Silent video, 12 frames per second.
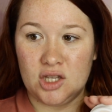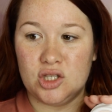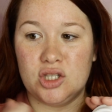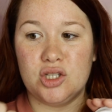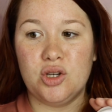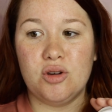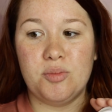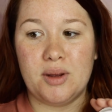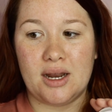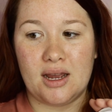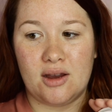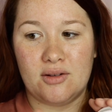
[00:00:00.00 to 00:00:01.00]
scoop it
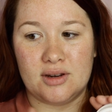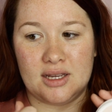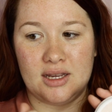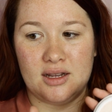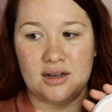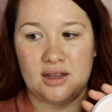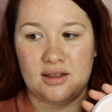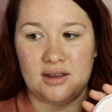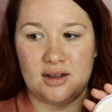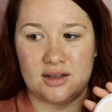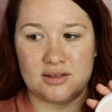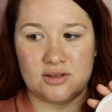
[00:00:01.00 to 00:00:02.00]
out and get, I
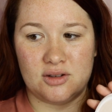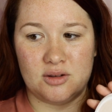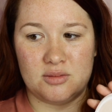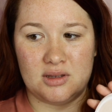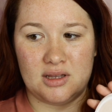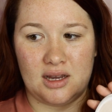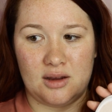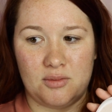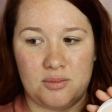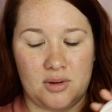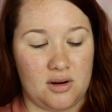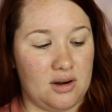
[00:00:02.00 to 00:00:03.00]
think I scooped that
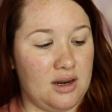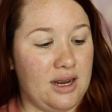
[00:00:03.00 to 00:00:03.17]
part.